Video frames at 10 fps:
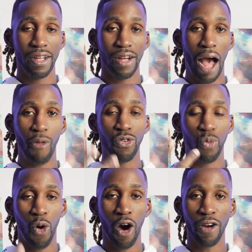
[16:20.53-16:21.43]
I was
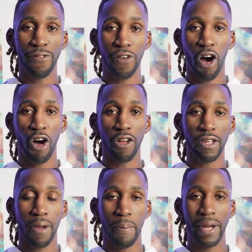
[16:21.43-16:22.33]

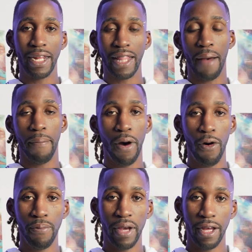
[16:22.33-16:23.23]
waterfalls, but in that
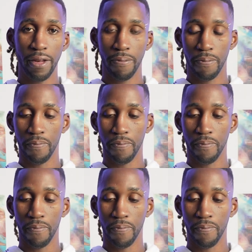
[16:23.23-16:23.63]
moment,